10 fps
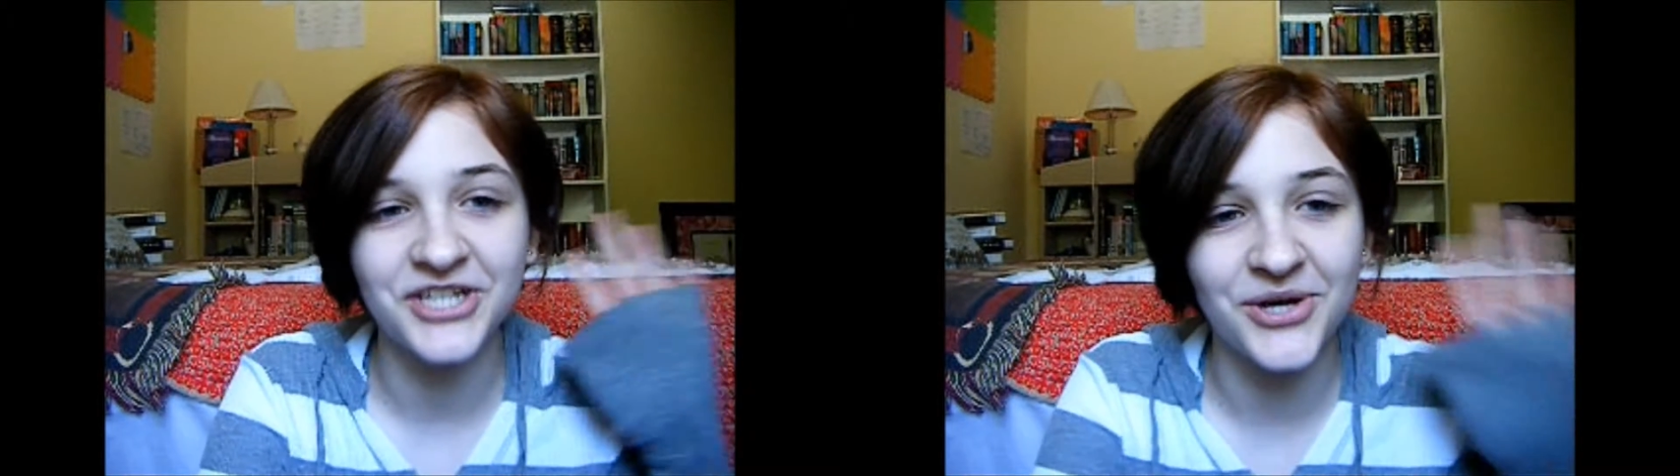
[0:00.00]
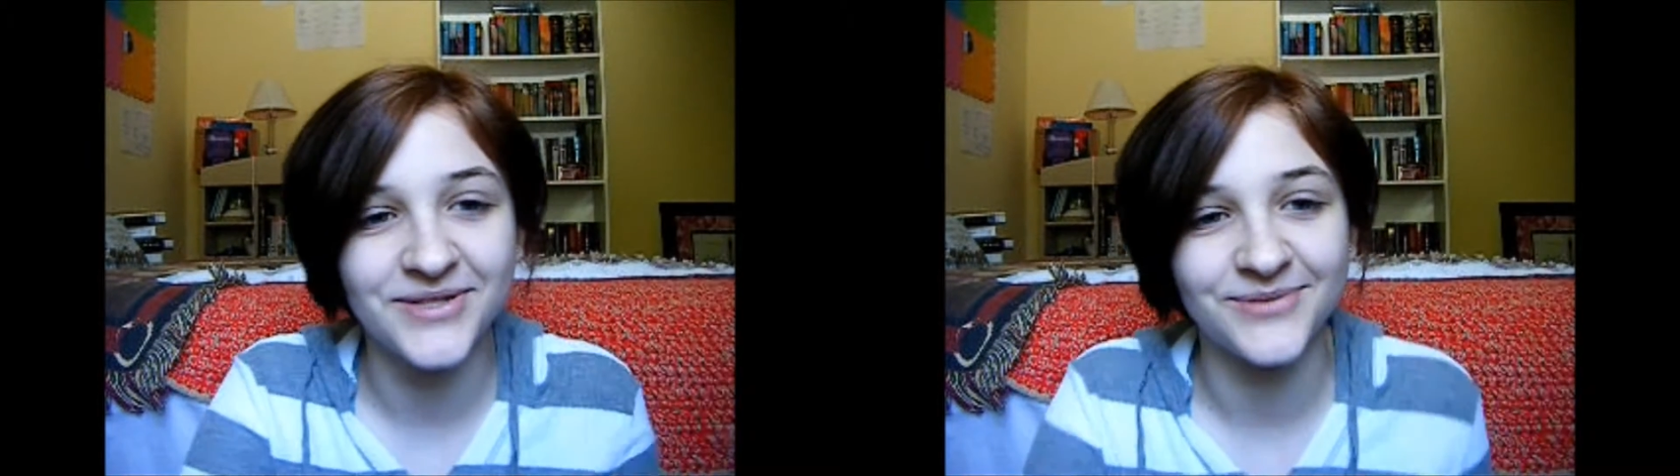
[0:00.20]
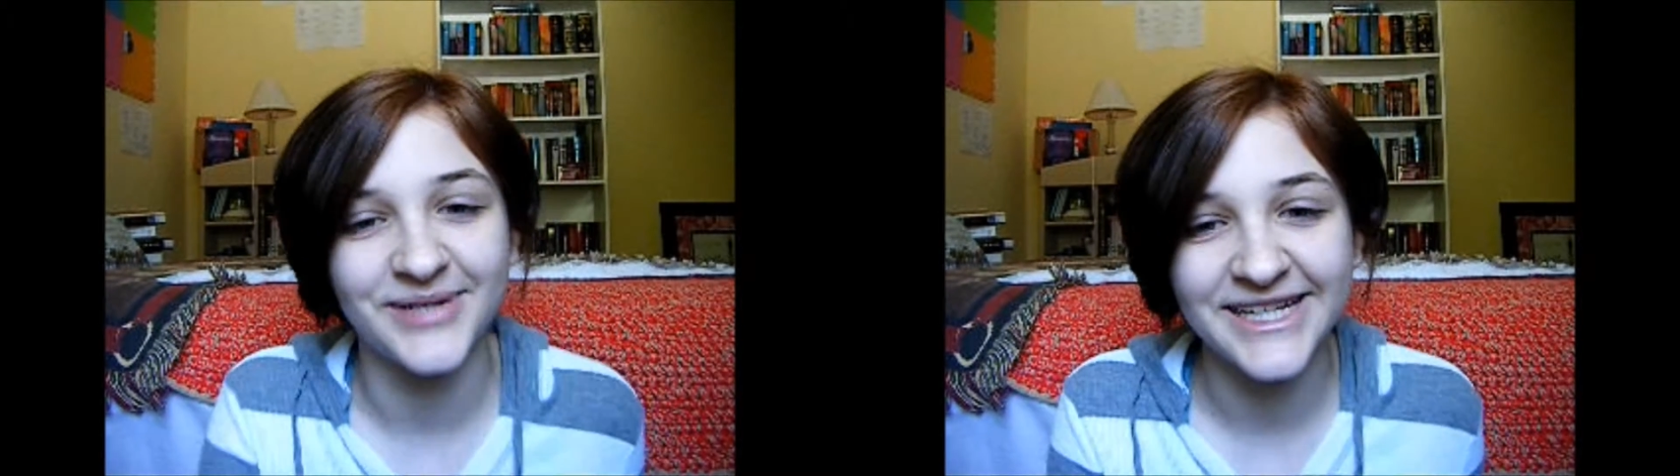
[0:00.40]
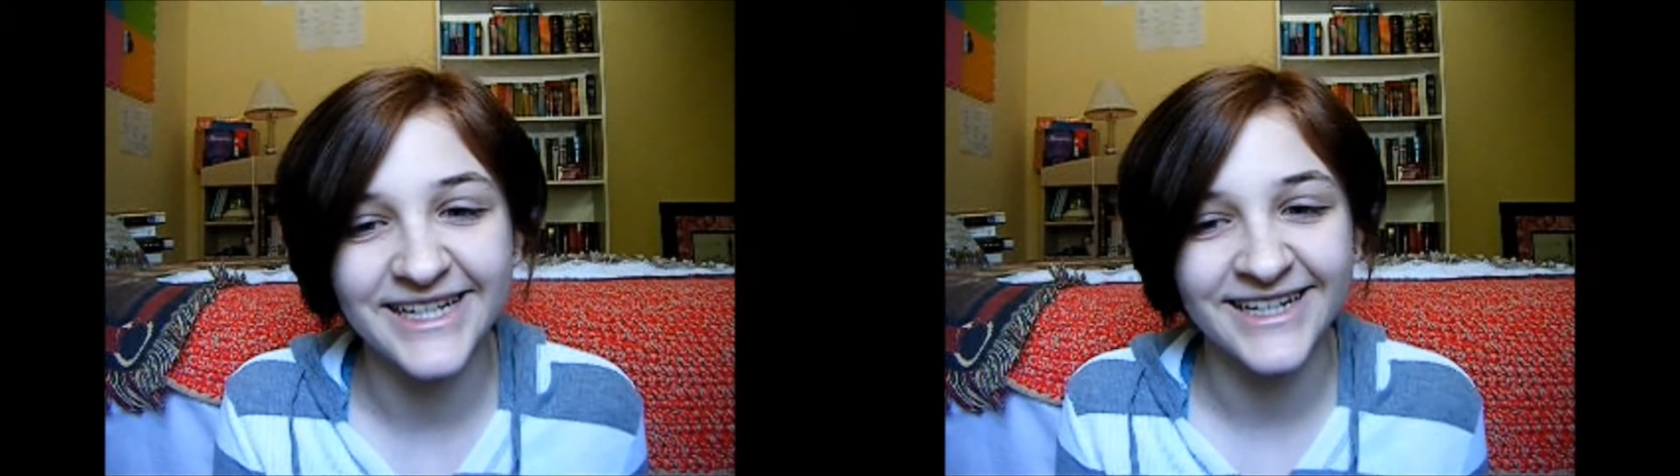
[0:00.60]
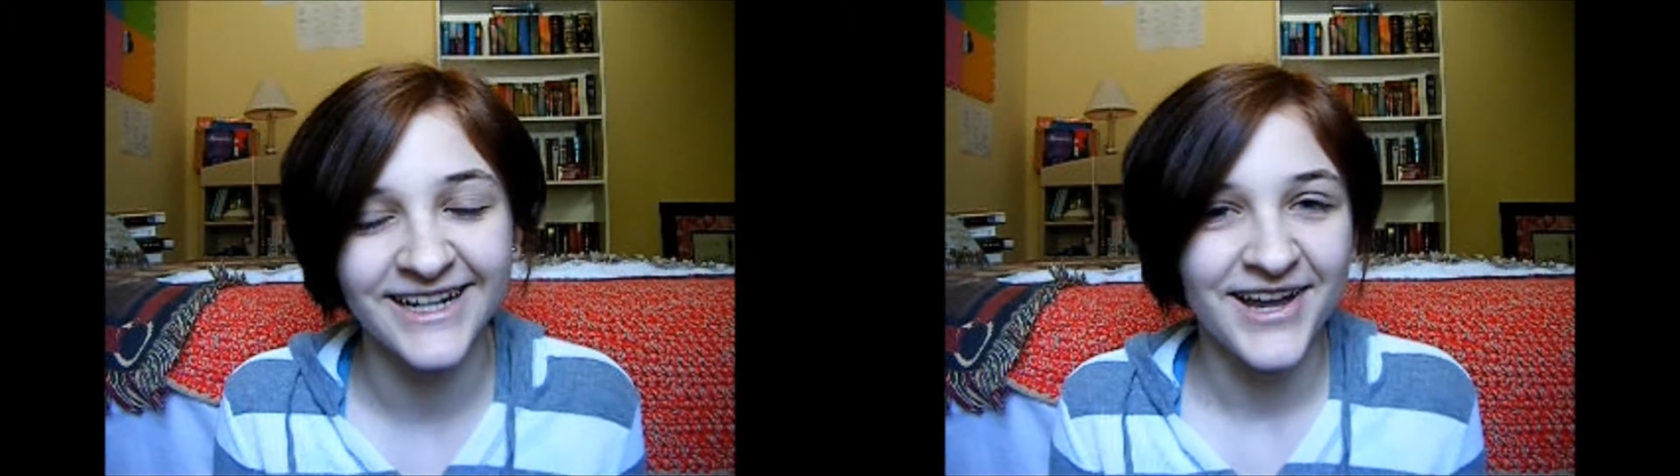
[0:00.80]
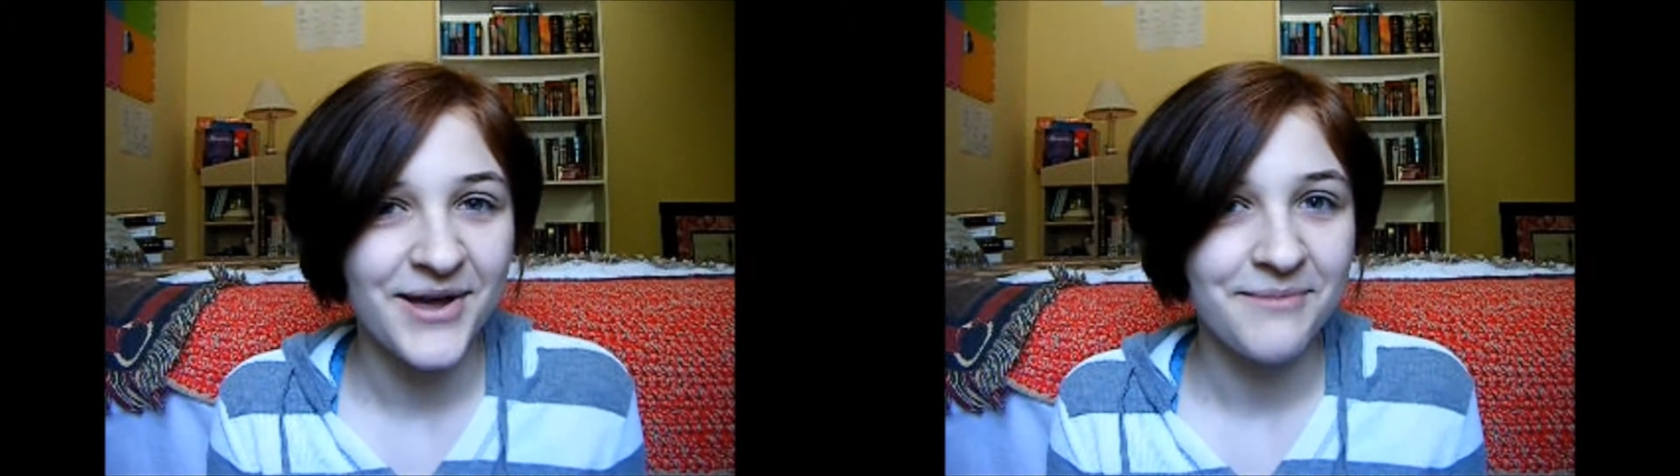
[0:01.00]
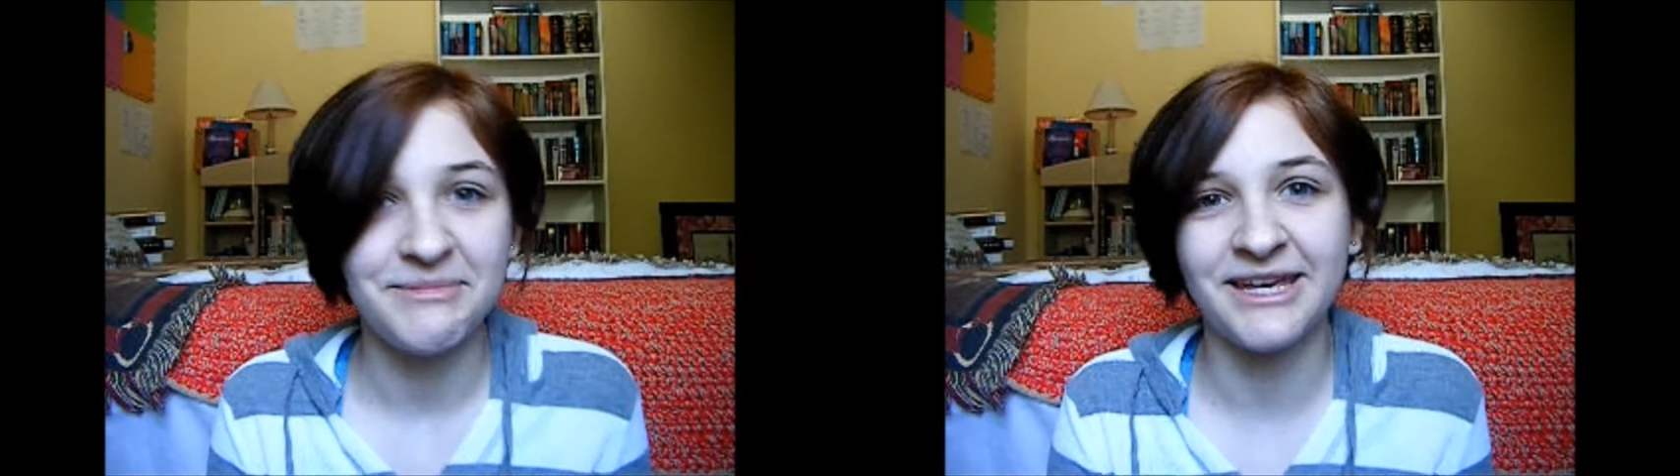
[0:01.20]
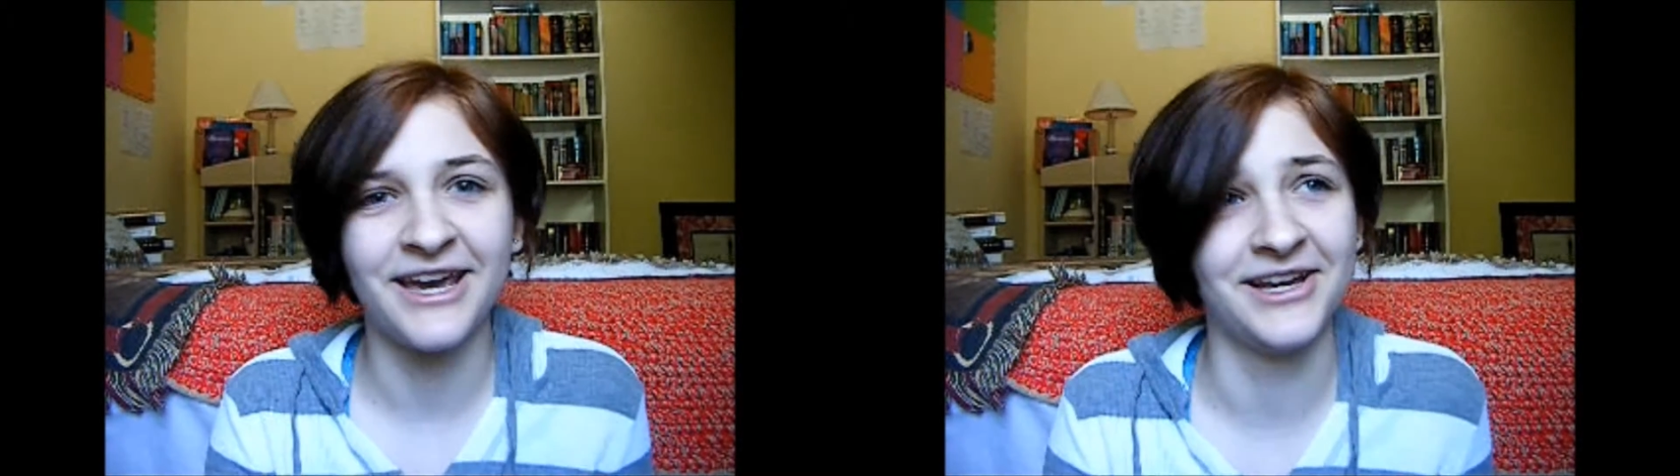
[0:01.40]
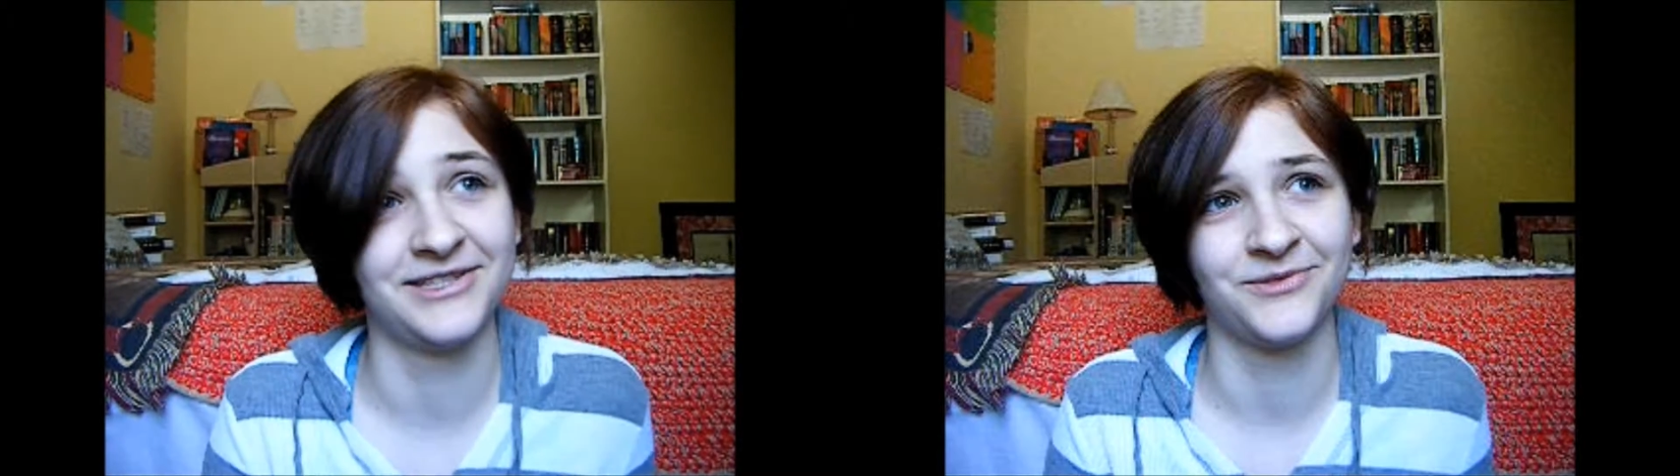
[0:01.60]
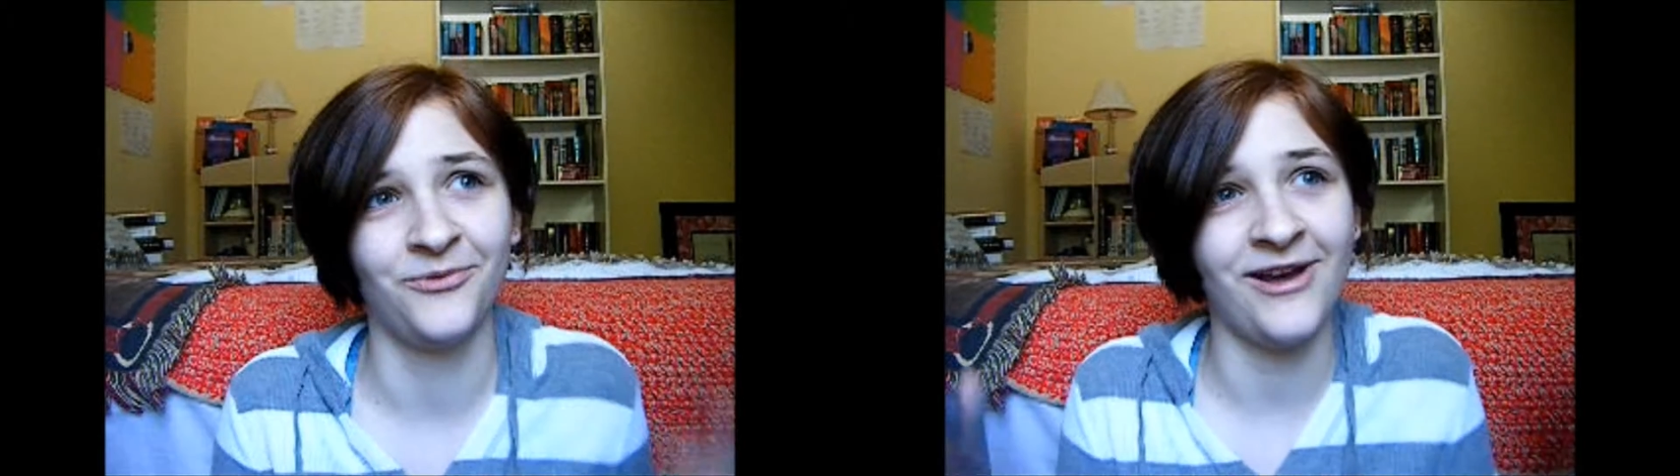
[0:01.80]
shows week
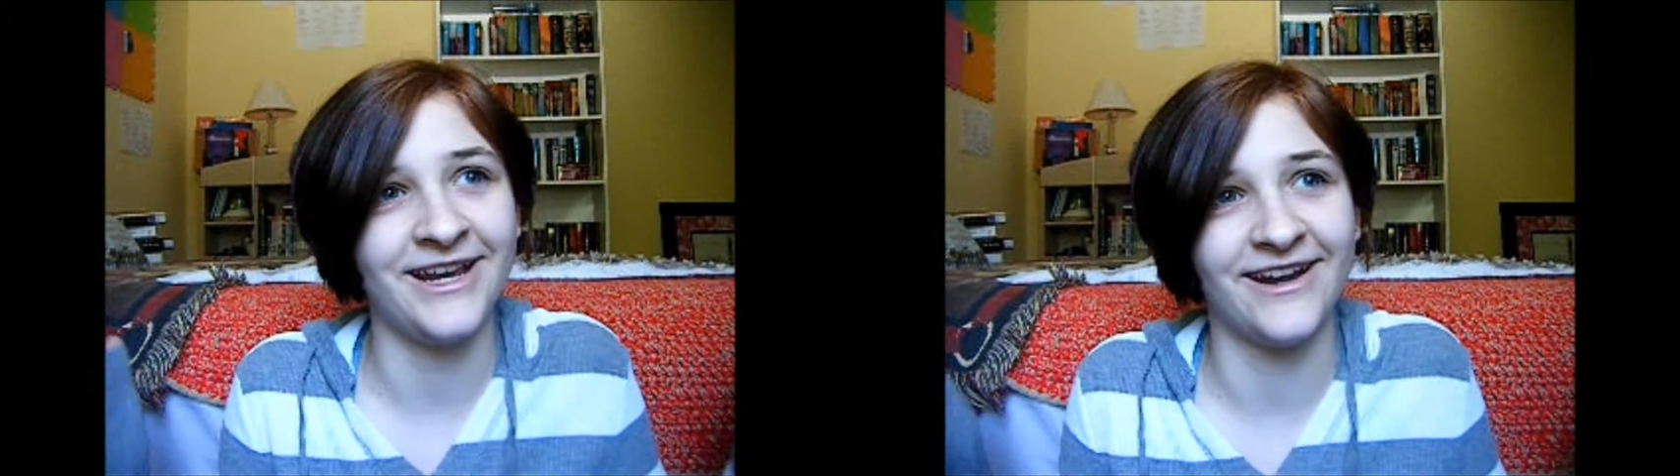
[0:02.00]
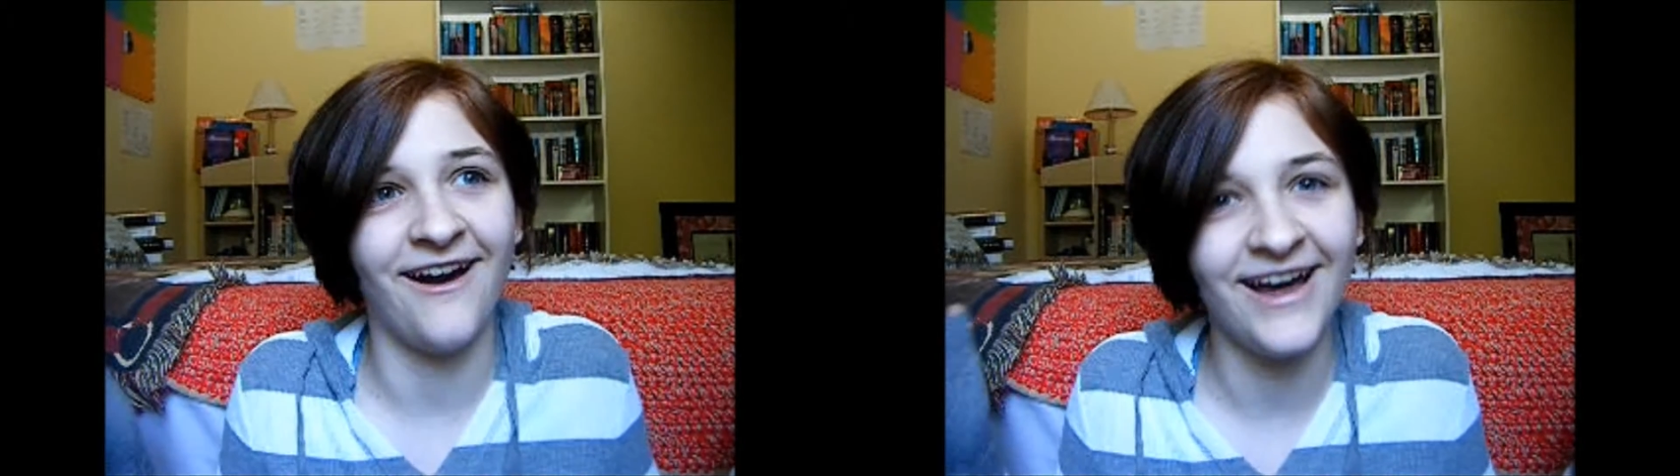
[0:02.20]
because why